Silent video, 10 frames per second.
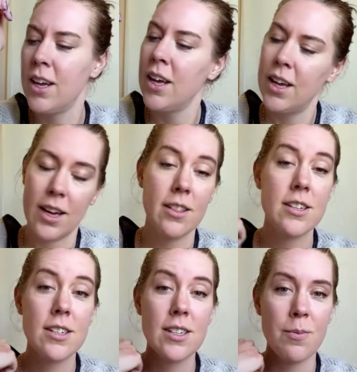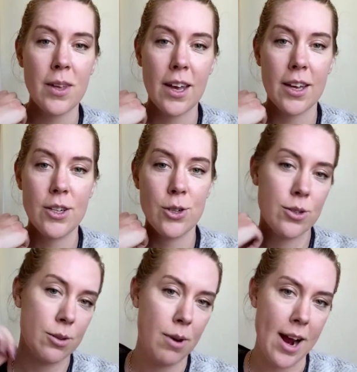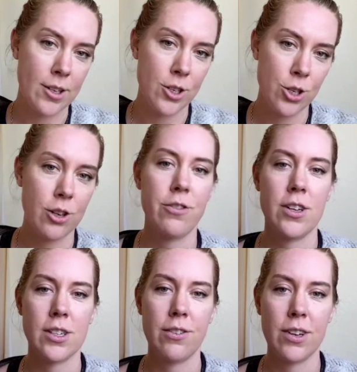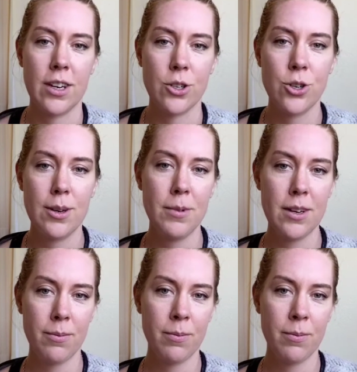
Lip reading: And this is something I could do as a practitioner if I was giving a treatment,